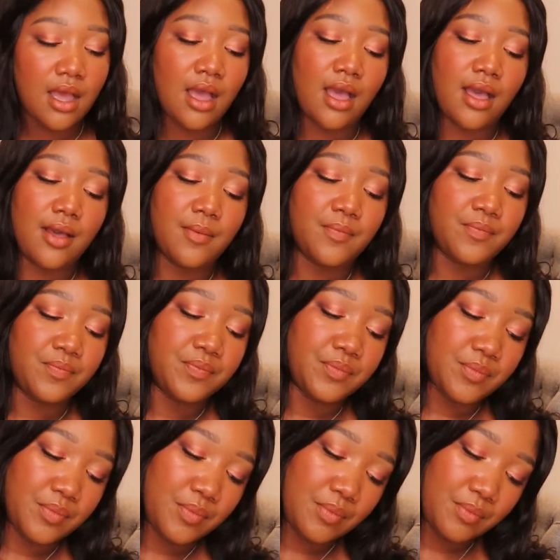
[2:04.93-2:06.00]

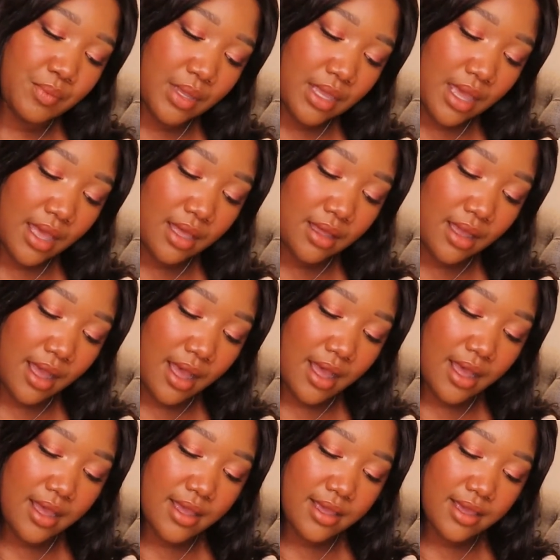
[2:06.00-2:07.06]
But yeah,
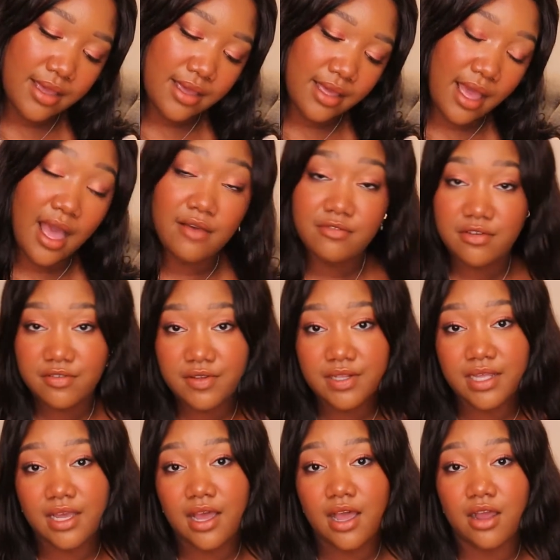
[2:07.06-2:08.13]
I have a
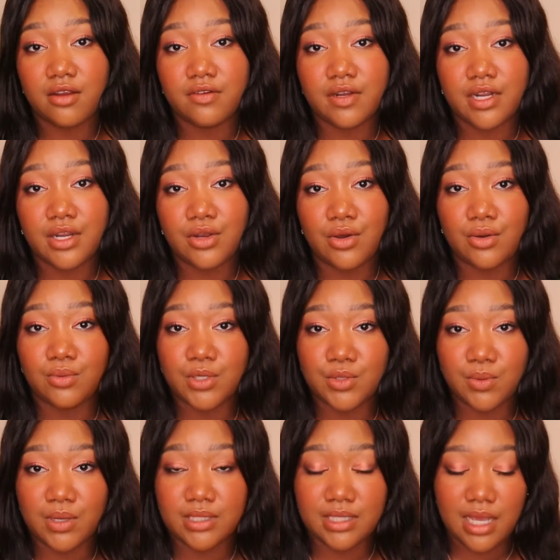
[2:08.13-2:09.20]
feeling I already know which
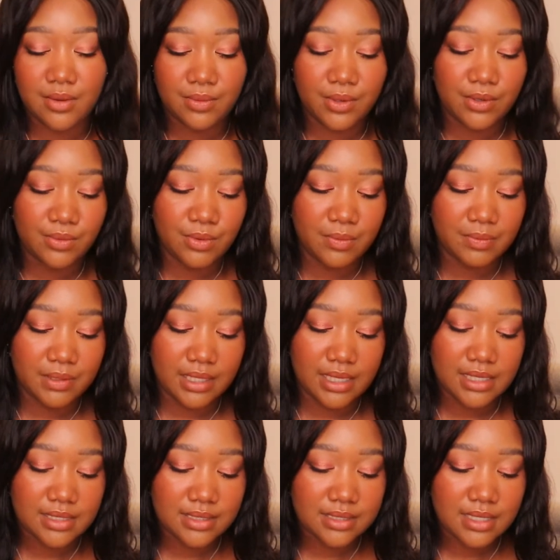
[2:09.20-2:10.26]
ones I would
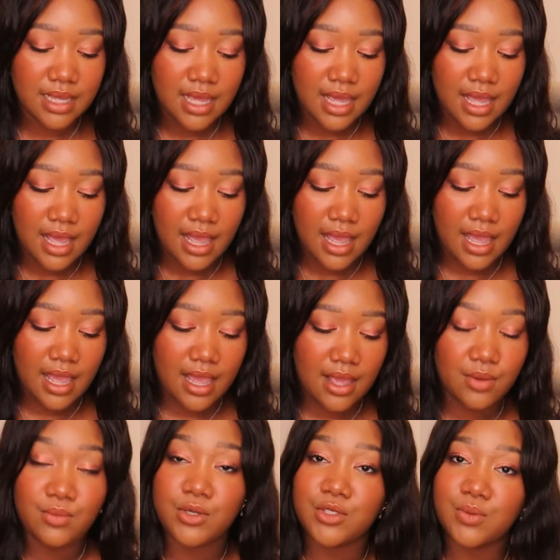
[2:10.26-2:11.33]
replace
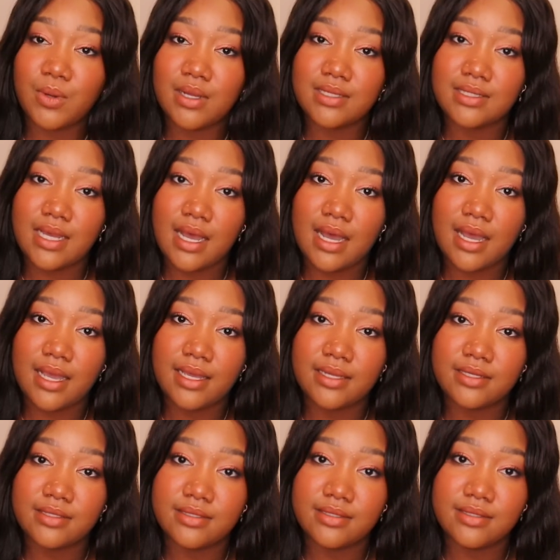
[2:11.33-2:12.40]
and which ones
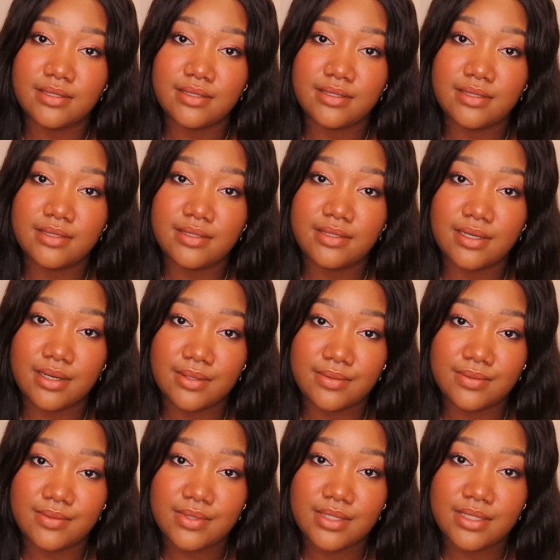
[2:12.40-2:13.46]
I
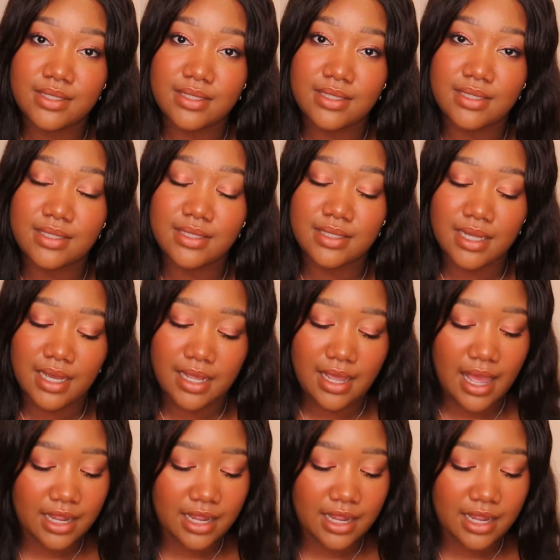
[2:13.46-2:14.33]
don't like.